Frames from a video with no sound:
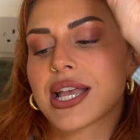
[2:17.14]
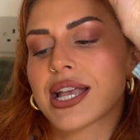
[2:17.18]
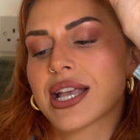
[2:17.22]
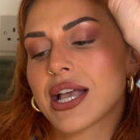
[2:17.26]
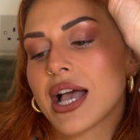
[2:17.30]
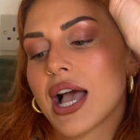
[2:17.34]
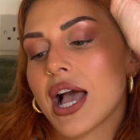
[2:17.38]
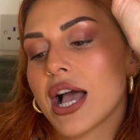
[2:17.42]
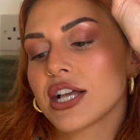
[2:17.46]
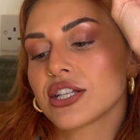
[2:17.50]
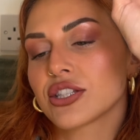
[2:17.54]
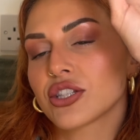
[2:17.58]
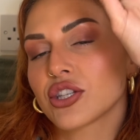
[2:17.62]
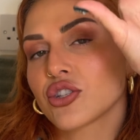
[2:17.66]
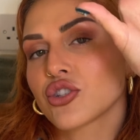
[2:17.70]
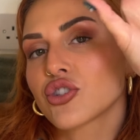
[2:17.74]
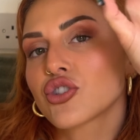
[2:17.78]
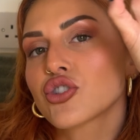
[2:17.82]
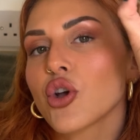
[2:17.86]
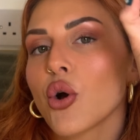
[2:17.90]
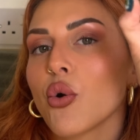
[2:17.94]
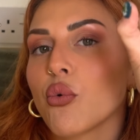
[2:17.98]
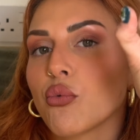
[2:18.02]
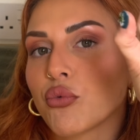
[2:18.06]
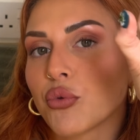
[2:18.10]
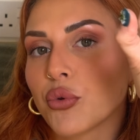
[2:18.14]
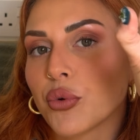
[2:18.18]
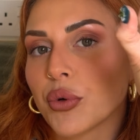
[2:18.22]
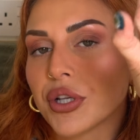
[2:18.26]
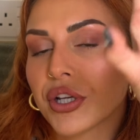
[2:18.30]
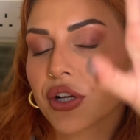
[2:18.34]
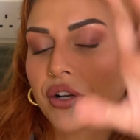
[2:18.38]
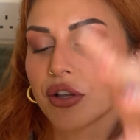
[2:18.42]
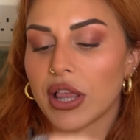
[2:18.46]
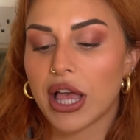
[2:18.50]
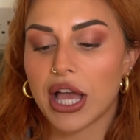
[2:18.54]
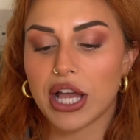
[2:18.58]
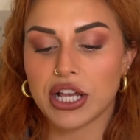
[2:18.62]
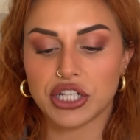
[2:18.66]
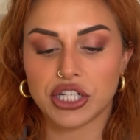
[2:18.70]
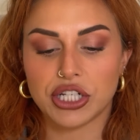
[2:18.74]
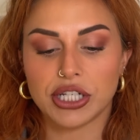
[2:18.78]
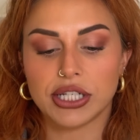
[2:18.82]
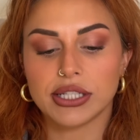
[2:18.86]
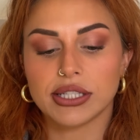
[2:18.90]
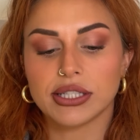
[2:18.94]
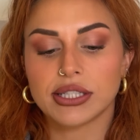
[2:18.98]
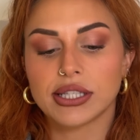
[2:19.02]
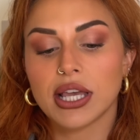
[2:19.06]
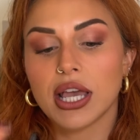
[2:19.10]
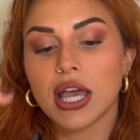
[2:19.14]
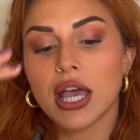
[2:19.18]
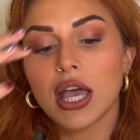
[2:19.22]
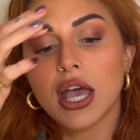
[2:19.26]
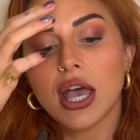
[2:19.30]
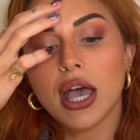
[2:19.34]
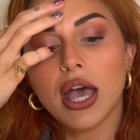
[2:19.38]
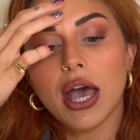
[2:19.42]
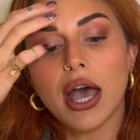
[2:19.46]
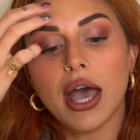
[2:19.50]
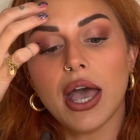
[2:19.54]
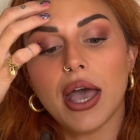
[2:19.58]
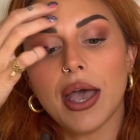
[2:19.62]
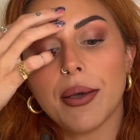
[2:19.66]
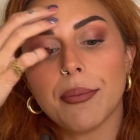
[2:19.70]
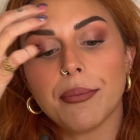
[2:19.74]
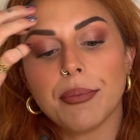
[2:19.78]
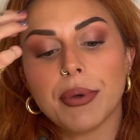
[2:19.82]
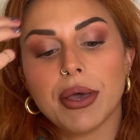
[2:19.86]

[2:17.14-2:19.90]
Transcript: guys, don't ruin your lashes. Um,